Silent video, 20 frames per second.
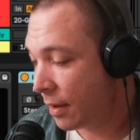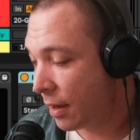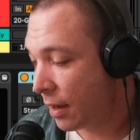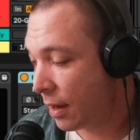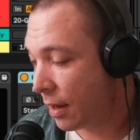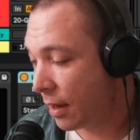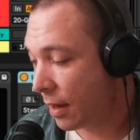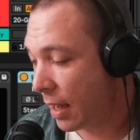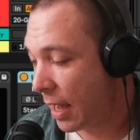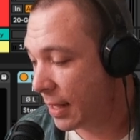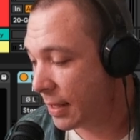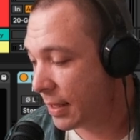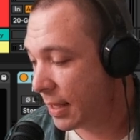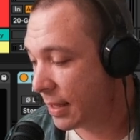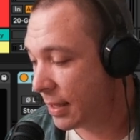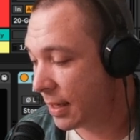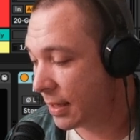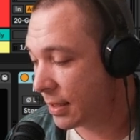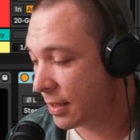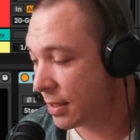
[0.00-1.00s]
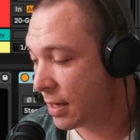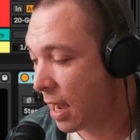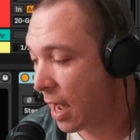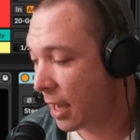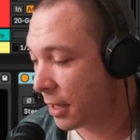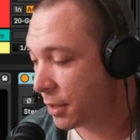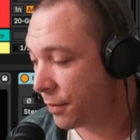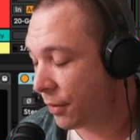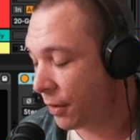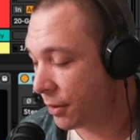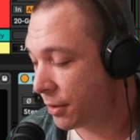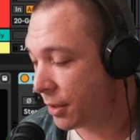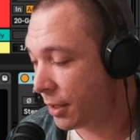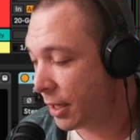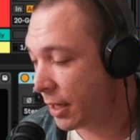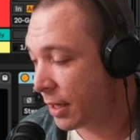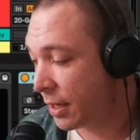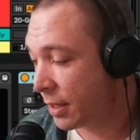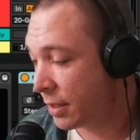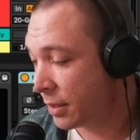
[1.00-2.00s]
I did this notch filter
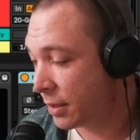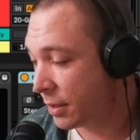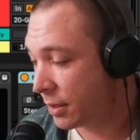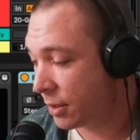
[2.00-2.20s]
here,